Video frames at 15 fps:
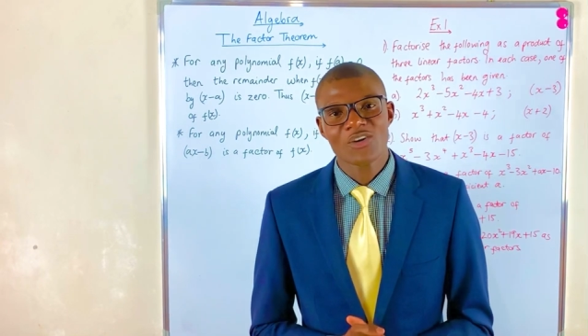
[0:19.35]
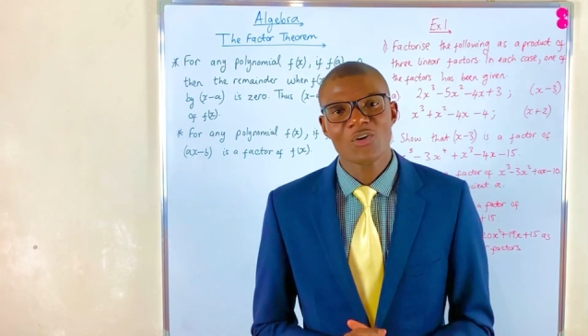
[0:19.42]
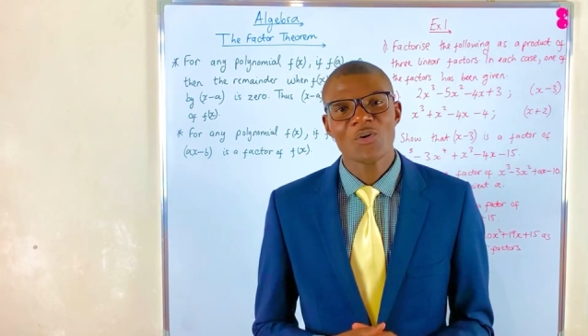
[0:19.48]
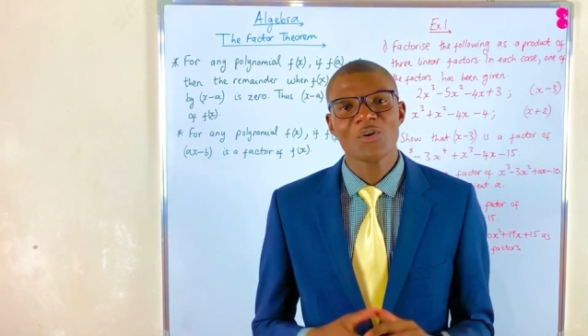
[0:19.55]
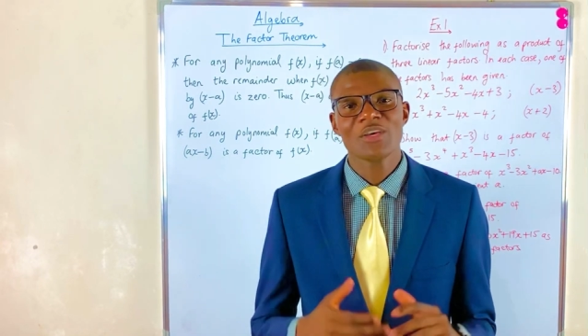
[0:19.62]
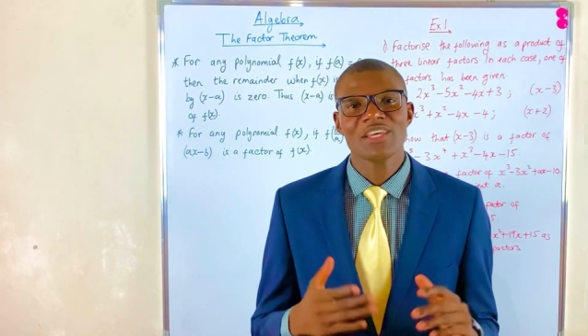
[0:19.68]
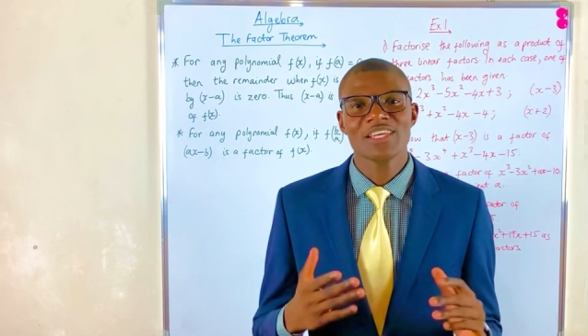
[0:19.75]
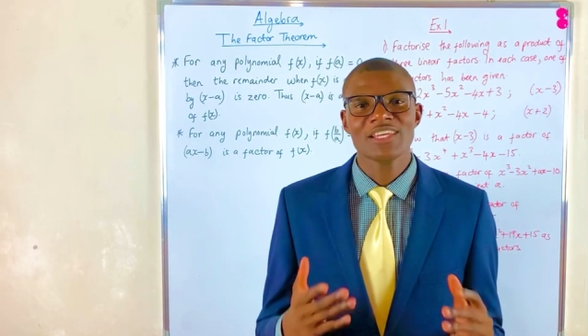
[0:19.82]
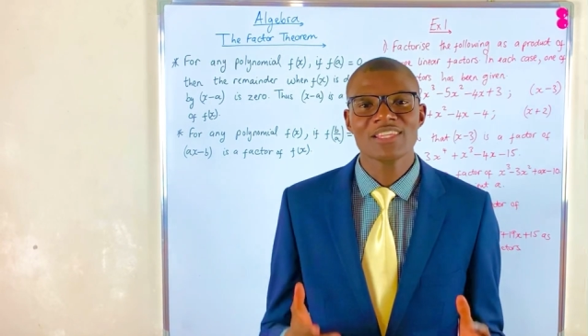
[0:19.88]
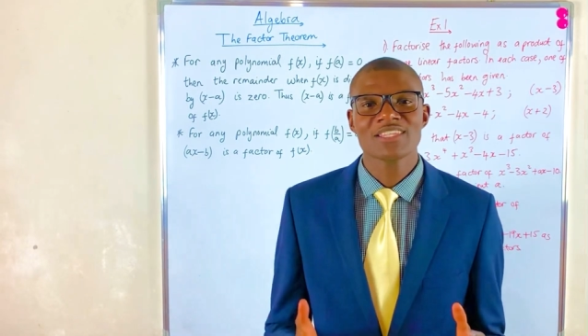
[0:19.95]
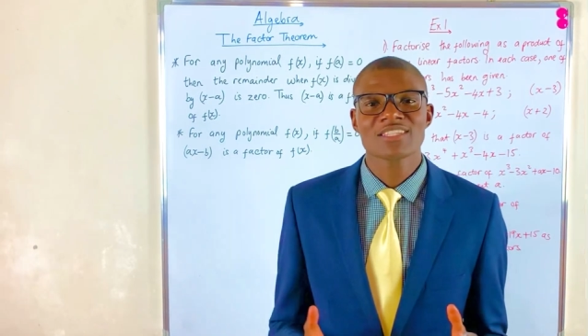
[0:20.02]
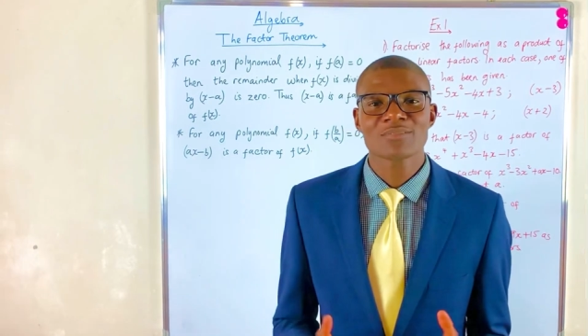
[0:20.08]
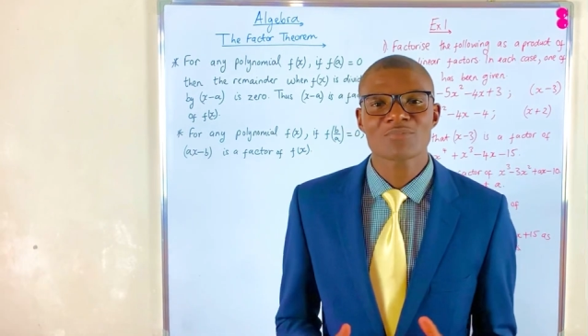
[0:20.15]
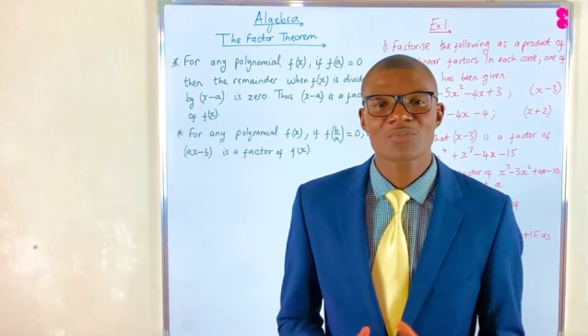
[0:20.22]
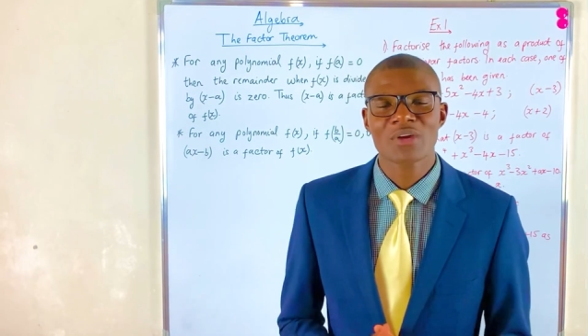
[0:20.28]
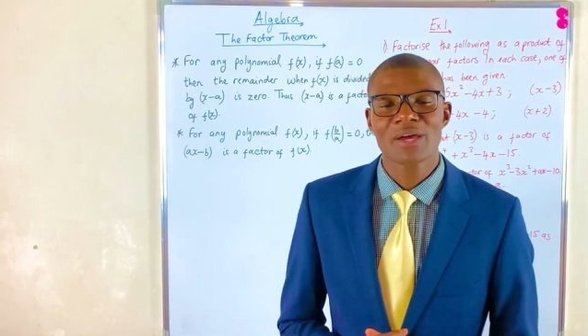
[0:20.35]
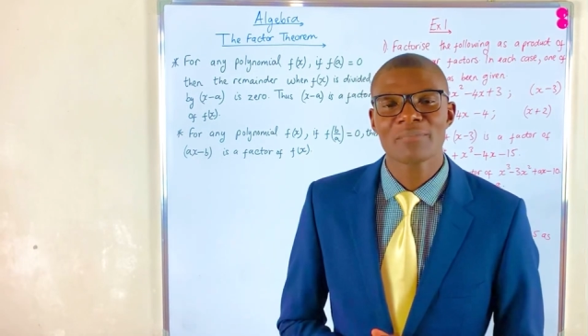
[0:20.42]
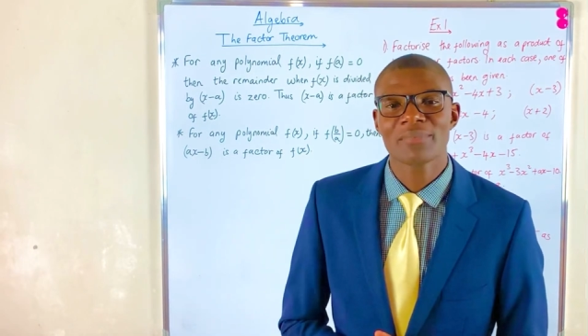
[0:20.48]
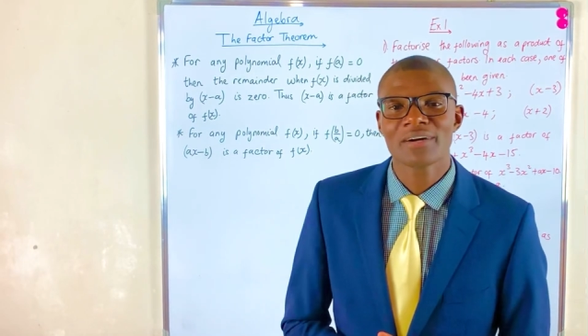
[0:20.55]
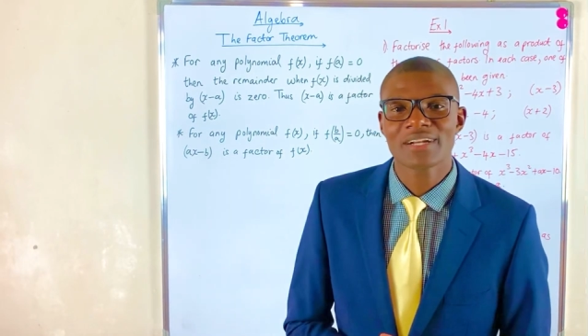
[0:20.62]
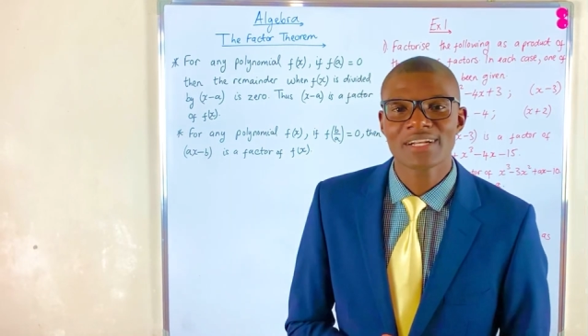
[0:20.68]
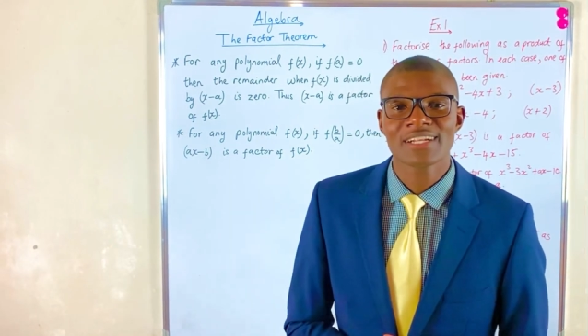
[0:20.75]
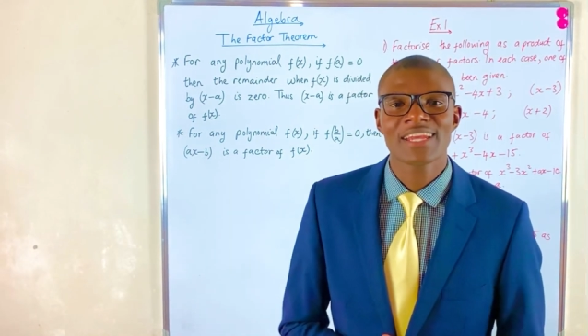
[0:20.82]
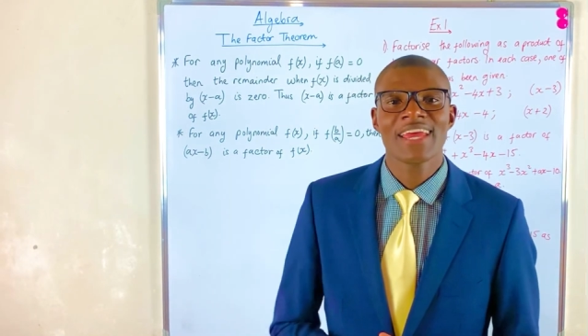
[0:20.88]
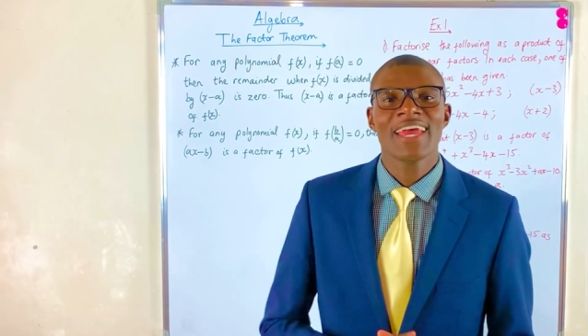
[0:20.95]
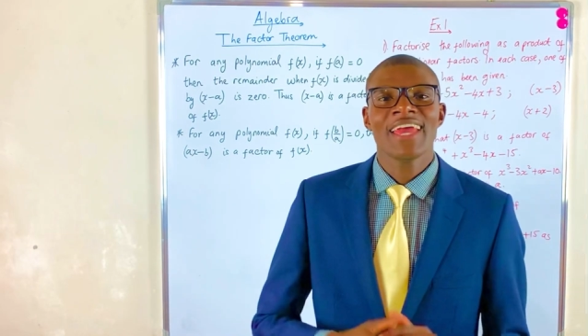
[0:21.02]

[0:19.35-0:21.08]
hit the subscribe button